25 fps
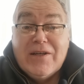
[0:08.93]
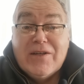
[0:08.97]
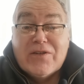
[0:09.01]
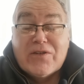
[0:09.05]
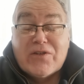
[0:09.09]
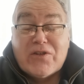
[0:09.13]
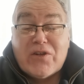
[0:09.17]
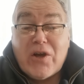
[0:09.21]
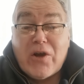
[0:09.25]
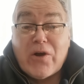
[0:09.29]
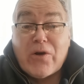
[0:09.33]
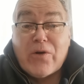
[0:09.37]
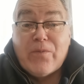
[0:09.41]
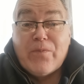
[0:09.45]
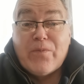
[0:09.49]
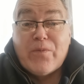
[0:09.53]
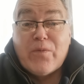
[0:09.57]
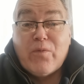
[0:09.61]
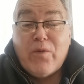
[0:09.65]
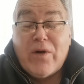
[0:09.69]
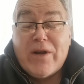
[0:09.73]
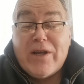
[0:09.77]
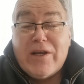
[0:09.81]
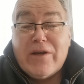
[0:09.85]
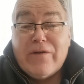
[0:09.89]
So
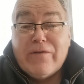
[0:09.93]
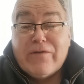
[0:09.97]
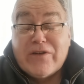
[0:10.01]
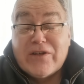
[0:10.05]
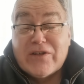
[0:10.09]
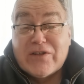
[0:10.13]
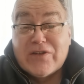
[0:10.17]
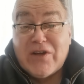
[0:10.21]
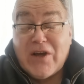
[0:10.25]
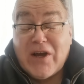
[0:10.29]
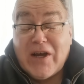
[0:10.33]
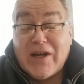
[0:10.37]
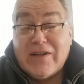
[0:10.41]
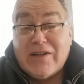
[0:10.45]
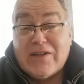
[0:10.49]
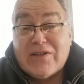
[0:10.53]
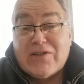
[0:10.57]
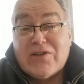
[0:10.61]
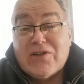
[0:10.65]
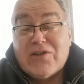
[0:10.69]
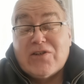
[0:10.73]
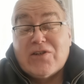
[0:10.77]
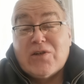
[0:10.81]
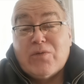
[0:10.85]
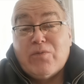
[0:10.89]
when you've designed the
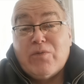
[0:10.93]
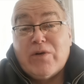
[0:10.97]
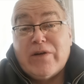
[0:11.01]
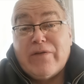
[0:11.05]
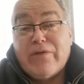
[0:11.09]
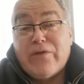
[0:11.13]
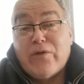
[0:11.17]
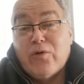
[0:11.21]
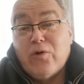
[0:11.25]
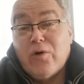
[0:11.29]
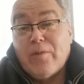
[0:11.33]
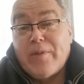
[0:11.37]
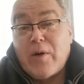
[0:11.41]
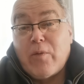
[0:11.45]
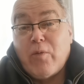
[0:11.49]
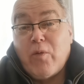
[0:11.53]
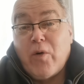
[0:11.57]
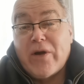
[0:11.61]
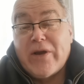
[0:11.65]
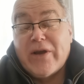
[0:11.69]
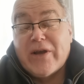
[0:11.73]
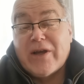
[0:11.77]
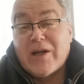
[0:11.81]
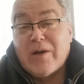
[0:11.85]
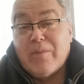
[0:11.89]
system, when you've thought about
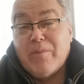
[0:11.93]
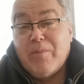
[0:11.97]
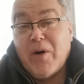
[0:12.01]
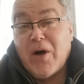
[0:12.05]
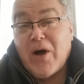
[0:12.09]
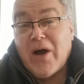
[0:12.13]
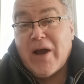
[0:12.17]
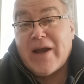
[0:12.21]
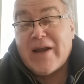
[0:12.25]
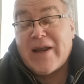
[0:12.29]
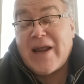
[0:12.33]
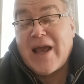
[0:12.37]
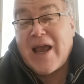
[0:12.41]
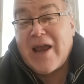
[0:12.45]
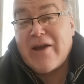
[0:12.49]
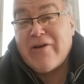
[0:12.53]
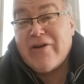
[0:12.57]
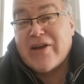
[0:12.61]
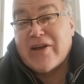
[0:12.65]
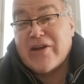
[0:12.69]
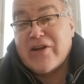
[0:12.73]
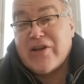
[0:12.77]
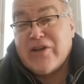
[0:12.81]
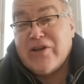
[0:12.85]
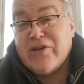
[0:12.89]
what you're going to buy and how
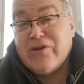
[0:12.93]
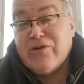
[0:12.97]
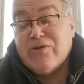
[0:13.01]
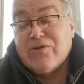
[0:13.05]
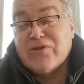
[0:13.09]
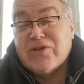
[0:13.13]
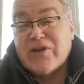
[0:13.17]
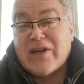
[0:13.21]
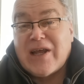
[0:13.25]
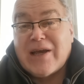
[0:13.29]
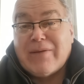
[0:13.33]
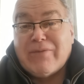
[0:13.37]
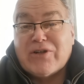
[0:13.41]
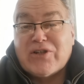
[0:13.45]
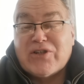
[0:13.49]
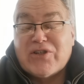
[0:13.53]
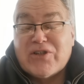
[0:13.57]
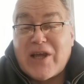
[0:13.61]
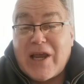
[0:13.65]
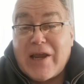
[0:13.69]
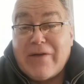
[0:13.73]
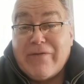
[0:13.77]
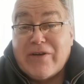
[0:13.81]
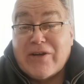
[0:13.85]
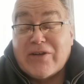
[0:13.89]
you're going to use it and how much
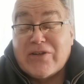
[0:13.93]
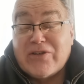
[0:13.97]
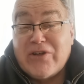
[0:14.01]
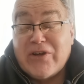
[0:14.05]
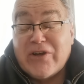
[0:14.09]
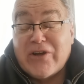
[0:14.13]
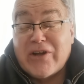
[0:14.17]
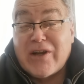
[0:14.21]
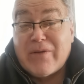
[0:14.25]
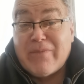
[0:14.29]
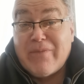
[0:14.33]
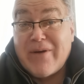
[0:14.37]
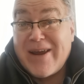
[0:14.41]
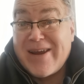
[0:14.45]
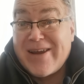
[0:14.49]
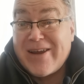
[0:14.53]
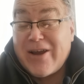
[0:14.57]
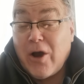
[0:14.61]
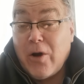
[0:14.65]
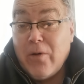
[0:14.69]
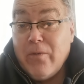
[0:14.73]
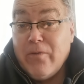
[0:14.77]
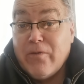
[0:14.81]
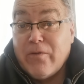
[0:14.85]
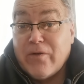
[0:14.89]
savings you're going to make,
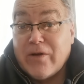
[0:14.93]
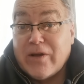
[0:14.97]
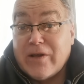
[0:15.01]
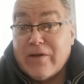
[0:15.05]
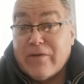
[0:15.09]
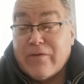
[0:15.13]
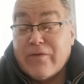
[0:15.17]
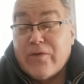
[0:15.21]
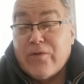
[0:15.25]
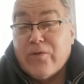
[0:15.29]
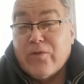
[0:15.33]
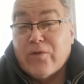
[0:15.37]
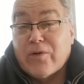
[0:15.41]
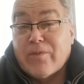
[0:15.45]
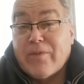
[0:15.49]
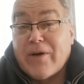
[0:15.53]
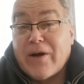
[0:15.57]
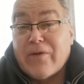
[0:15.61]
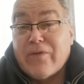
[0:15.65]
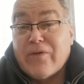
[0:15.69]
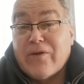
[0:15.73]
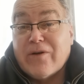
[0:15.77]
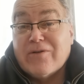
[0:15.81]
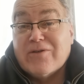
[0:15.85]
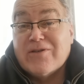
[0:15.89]
hopefully you've thought
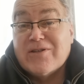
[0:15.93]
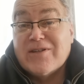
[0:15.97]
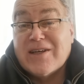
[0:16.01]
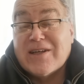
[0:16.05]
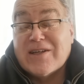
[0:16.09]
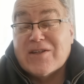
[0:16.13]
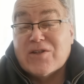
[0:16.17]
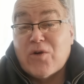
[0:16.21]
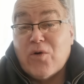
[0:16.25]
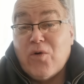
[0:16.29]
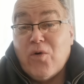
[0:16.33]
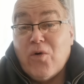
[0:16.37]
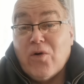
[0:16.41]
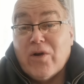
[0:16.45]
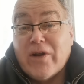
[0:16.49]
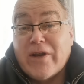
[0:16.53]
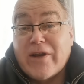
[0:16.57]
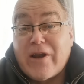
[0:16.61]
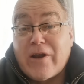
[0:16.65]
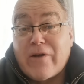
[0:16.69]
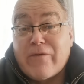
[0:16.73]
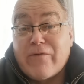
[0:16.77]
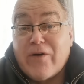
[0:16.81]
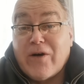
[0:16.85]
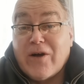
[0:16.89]
about those things all
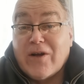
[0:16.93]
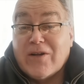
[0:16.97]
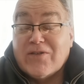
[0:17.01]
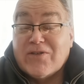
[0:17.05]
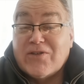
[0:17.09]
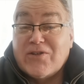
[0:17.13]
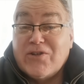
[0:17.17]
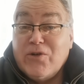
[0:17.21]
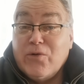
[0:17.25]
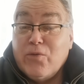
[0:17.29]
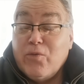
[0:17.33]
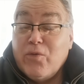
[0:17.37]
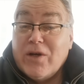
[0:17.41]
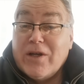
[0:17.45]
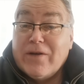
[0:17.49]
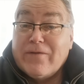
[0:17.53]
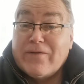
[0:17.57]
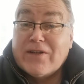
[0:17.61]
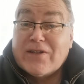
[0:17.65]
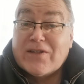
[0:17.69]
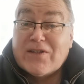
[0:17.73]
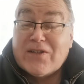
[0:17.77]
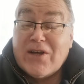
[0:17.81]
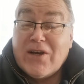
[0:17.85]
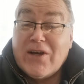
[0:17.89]
in advance. You will have
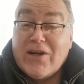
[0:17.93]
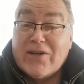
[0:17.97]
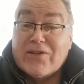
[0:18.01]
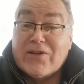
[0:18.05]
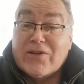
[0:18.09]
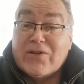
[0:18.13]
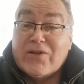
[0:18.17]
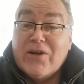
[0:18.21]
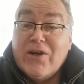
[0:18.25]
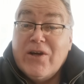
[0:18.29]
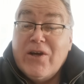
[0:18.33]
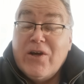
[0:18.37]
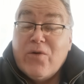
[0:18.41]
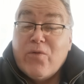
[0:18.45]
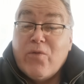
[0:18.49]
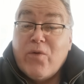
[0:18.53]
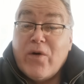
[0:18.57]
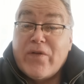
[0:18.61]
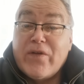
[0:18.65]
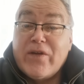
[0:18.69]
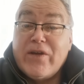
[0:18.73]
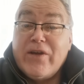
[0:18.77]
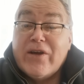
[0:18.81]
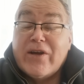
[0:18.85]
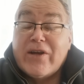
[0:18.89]
decided
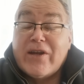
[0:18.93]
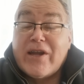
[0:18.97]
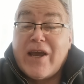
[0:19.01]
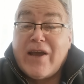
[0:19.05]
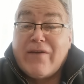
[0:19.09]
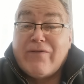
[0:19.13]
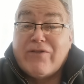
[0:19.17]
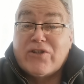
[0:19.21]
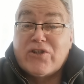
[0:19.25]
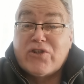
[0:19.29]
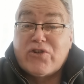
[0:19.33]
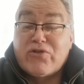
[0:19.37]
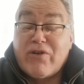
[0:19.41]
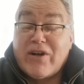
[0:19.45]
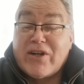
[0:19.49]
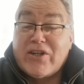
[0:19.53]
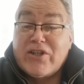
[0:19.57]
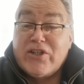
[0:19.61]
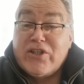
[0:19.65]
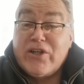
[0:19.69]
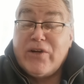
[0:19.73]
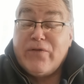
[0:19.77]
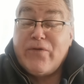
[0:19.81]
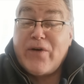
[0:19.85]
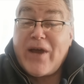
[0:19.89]
whether you're going to have a
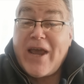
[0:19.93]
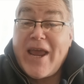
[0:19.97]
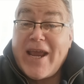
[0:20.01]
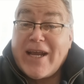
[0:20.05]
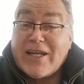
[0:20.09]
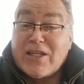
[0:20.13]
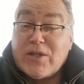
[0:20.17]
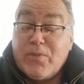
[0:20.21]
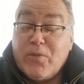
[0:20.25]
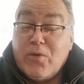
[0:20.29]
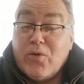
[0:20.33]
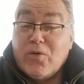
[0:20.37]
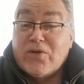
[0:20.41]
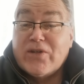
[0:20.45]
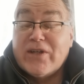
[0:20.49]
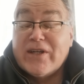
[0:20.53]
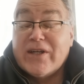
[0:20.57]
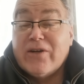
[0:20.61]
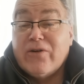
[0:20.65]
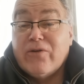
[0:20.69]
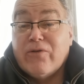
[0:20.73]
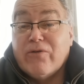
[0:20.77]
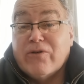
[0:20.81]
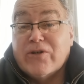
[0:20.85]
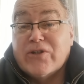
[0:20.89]
strategy for
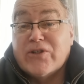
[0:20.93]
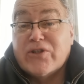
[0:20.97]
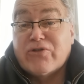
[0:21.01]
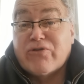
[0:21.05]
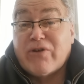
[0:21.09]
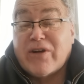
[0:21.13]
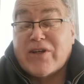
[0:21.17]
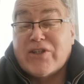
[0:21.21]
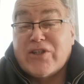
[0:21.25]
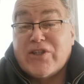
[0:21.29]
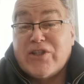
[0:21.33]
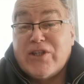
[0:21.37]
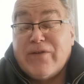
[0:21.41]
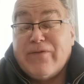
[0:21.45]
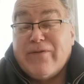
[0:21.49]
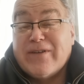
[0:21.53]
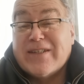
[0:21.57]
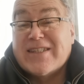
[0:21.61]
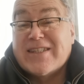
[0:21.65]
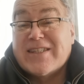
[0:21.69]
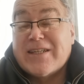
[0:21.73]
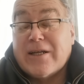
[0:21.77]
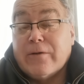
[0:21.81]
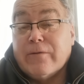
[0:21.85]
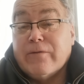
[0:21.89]
exporting or a strategy for
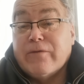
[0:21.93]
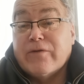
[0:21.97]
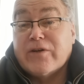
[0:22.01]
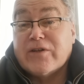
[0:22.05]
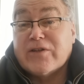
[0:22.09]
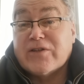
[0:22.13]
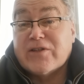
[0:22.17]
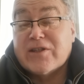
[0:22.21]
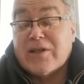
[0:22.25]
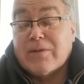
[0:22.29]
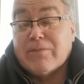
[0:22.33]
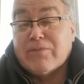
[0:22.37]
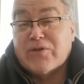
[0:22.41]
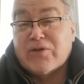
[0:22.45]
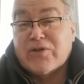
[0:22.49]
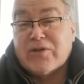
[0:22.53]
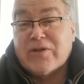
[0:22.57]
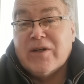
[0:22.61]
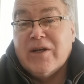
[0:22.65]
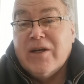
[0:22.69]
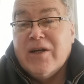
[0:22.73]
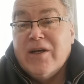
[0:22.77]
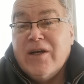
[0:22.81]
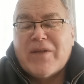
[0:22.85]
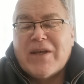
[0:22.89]

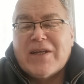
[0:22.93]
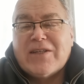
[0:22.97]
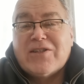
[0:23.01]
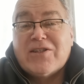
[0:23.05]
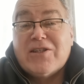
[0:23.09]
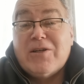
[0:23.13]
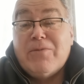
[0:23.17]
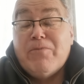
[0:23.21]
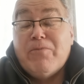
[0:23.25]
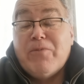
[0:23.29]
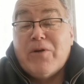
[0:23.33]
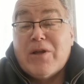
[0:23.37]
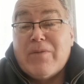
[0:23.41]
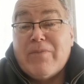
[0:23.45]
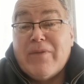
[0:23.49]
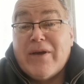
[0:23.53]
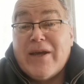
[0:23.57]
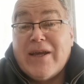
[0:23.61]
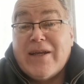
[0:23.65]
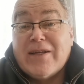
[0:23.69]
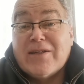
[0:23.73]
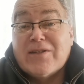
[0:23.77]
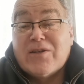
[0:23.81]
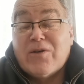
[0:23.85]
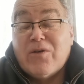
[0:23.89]
self-consumption. That simply
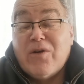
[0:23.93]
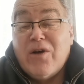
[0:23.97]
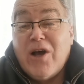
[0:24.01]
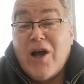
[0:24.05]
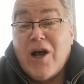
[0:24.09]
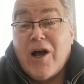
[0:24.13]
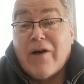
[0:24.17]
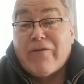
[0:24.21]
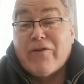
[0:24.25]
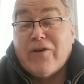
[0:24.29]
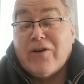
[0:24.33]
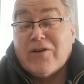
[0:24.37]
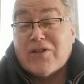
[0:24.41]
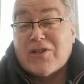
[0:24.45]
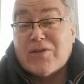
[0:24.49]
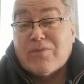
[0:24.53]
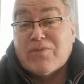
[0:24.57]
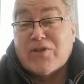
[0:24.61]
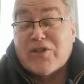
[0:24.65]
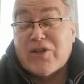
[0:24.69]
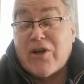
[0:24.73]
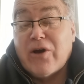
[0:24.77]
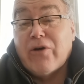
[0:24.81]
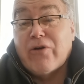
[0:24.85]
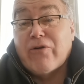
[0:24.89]
means I've got some
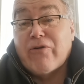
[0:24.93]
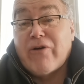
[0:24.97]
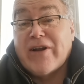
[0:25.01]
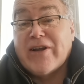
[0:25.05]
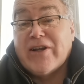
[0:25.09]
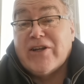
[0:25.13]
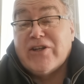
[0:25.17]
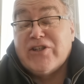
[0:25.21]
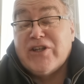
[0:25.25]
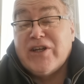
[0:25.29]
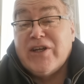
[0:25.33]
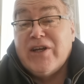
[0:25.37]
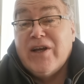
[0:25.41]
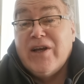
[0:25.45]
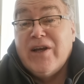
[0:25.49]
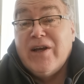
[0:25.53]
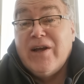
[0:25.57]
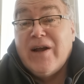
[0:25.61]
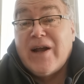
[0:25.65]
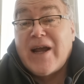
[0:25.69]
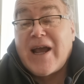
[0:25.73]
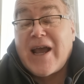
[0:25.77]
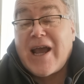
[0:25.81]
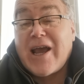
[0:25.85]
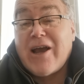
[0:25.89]
solar energy.
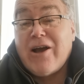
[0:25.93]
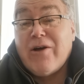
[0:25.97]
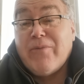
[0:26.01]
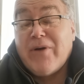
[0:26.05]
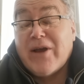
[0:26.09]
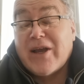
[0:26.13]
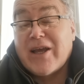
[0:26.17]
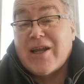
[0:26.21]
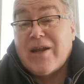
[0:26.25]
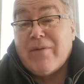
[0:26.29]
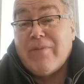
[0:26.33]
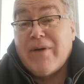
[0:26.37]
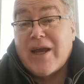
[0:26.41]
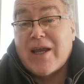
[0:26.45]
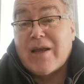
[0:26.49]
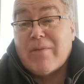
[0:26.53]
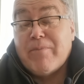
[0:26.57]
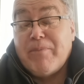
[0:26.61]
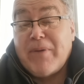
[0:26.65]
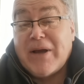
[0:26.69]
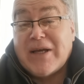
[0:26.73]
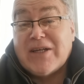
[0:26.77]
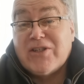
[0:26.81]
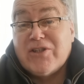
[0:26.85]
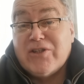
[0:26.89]
How am I going to
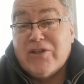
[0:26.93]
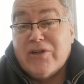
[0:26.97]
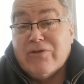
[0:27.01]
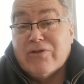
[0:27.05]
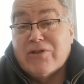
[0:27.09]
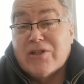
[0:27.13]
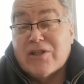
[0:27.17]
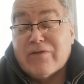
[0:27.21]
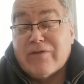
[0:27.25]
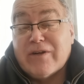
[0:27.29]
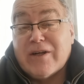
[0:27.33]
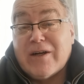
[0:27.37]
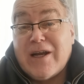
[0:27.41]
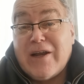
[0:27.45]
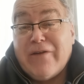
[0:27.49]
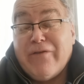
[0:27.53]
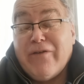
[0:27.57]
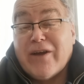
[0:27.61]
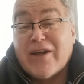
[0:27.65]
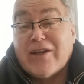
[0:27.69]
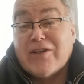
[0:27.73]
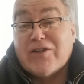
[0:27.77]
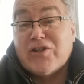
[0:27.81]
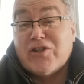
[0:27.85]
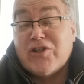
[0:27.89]
make best use of it? If
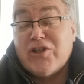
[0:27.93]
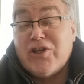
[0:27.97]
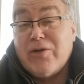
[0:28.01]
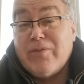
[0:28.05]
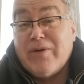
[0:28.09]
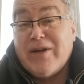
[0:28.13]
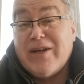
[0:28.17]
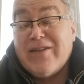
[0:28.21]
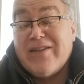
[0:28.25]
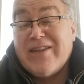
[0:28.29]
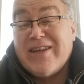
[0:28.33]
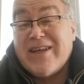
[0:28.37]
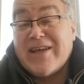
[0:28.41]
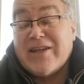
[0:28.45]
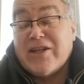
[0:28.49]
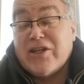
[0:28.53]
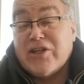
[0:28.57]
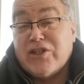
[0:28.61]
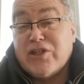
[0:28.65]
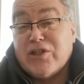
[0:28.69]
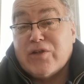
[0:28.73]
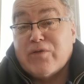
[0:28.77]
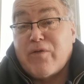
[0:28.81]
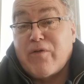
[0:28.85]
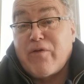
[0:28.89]
I consume it, the
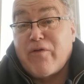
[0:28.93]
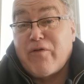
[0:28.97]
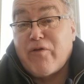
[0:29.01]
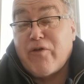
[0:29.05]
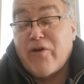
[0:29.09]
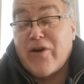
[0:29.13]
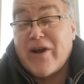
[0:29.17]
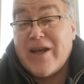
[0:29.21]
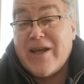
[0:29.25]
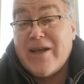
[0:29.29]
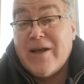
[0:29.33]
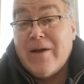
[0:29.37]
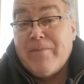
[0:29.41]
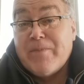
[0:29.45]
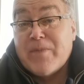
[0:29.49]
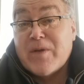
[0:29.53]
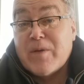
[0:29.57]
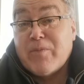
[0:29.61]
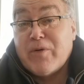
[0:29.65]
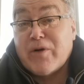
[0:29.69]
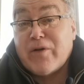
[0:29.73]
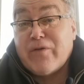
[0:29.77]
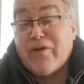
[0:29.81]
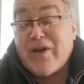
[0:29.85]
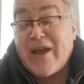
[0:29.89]
energy is for free.
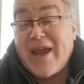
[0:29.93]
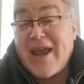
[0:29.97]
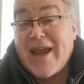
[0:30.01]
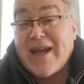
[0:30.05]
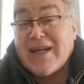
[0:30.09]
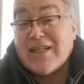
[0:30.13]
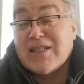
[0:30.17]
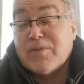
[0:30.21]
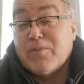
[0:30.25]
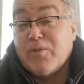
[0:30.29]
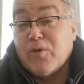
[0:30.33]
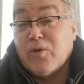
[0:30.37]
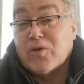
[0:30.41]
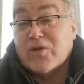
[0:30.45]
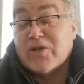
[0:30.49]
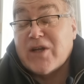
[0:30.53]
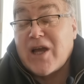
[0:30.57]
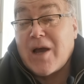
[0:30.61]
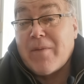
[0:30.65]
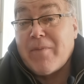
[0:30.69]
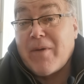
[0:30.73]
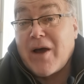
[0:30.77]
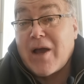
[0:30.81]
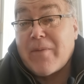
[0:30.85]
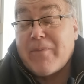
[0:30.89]
But if I export it,
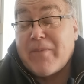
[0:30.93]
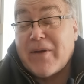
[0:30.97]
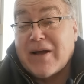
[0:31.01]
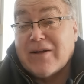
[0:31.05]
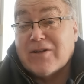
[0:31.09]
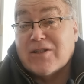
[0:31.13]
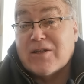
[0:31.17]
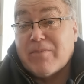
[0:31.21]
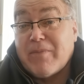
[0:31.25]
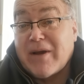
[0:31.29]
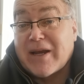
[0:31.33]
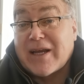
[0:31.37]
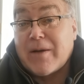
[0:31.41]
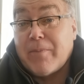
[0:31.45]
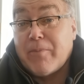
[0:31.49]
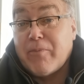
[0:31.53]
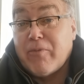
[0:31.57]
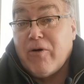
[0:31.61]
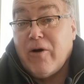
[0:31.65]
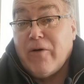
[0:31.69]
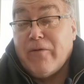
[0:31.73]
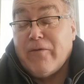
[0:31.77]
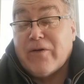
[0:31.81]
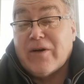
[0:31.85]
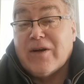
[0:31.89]
I might be able to make a
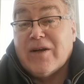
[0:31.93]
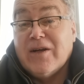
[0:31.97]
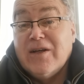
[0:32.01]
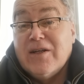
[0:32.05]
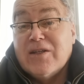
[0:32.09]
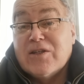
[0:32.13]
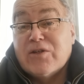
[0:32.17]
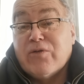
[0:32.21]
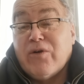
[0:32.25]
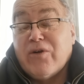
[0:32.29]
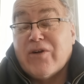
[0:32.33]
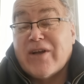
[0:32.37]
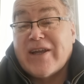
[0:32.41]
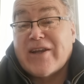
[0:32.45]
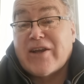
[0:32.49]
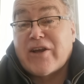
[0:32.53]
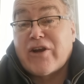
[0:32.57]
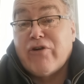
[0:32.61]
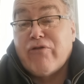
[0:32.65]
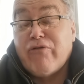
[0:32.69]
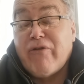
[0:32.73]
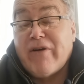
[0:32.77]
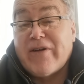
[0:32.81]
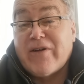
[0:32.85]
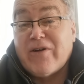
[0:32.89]
profit. So I'll get a
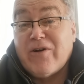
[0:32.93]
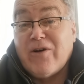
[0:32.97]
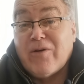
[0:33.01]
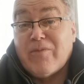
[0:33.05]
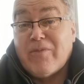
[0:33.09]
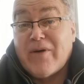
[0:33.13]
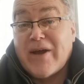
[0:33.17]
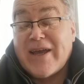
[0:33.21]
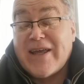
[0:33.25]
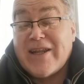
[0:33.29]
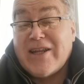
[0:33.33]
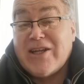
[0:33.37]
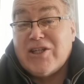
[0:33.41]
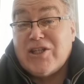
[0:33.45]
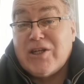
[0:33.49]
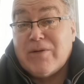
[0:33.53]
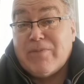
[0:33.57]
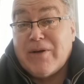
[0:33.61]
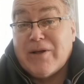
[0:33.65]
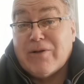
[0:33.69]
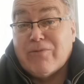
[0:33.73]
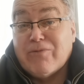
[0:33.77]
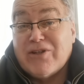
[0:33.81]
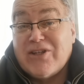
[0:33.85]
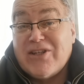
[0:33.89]
credit on my energy
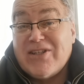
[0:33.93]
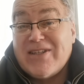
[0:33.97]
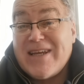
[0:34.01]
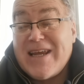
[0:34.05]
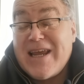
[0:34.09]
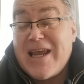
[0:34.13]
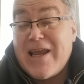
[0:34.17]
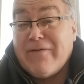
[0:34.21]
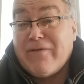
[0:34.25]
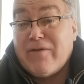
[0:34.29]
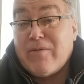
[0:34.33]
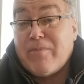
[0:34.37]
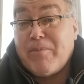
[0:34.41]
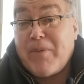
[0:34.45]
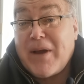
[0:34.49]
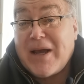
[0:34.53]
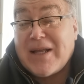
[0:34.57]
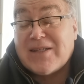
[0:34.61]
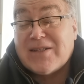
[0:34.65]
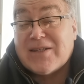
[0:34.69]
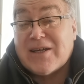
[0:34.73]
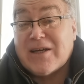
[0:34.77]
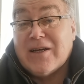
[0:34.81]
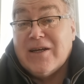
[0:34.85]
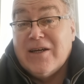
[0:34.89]
bill, which is even
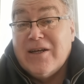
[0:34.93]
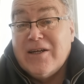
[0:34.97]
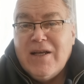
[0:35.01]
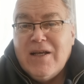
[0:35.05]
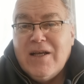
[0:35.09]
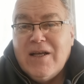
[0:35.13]
better.